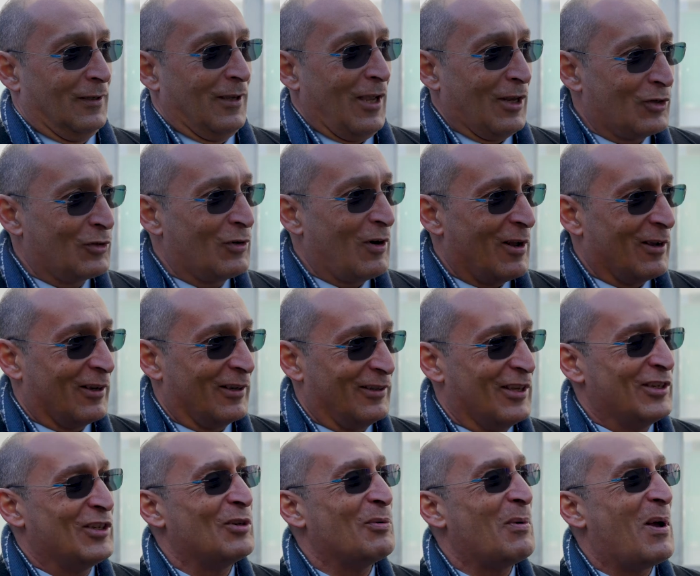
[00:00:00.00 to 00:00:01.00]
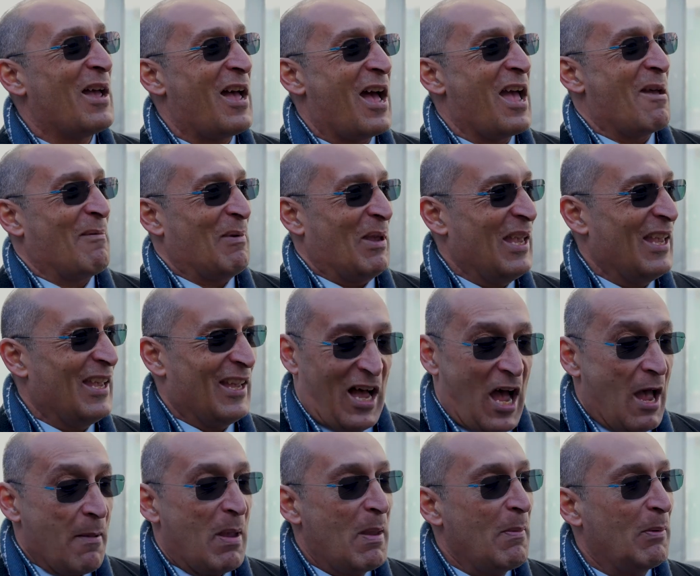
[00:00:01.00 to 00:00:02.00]
It's wrong. This is why I am here.
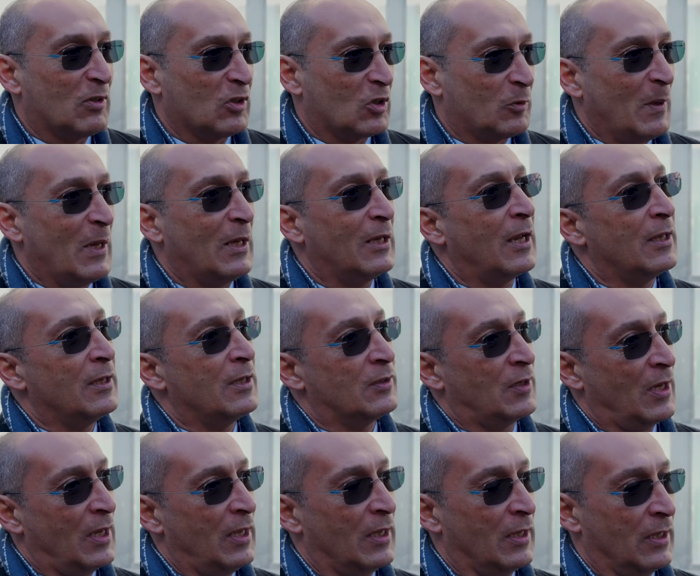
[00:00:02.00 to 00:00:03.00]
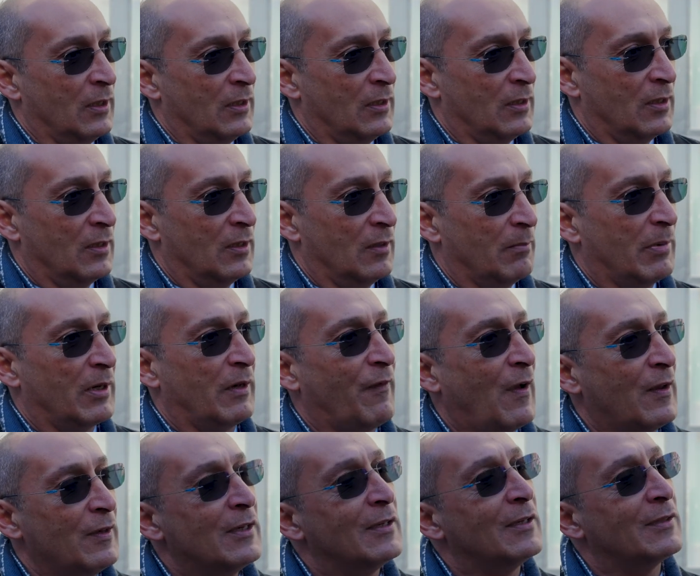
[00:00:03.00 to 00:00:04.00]
I'm able to speak like this here. But if
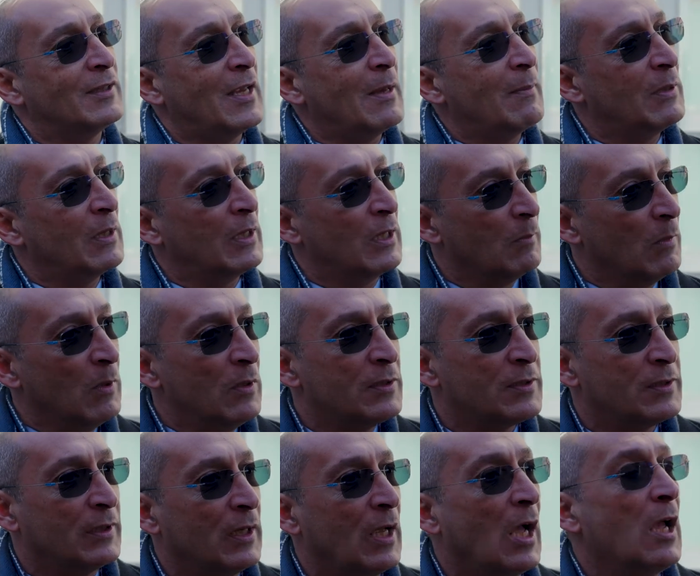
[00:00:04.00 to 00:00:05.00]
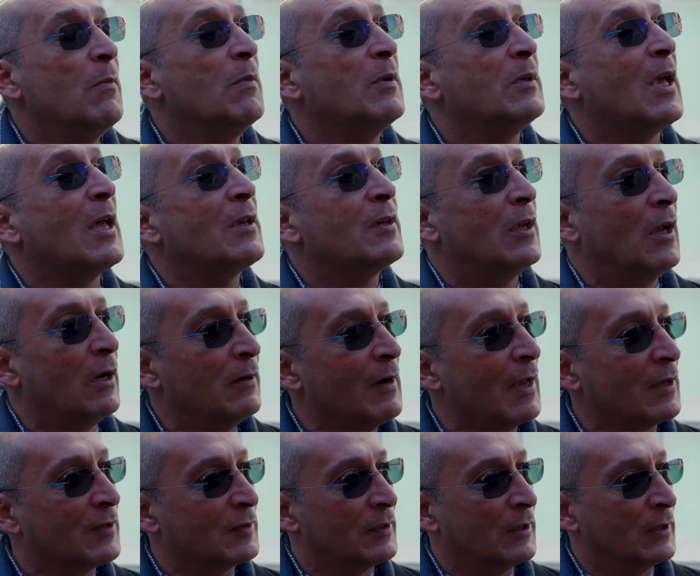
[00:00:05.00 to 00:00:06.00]
I did the same thing in Malta, I would get
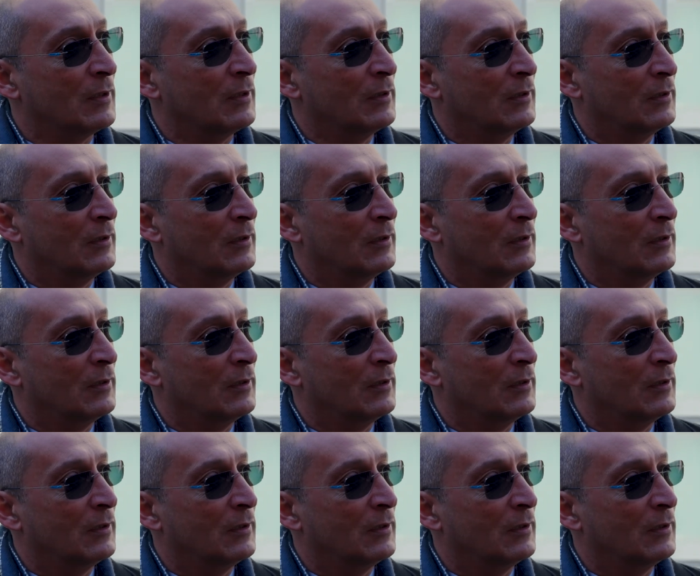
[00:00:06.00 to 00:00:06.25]
arrested.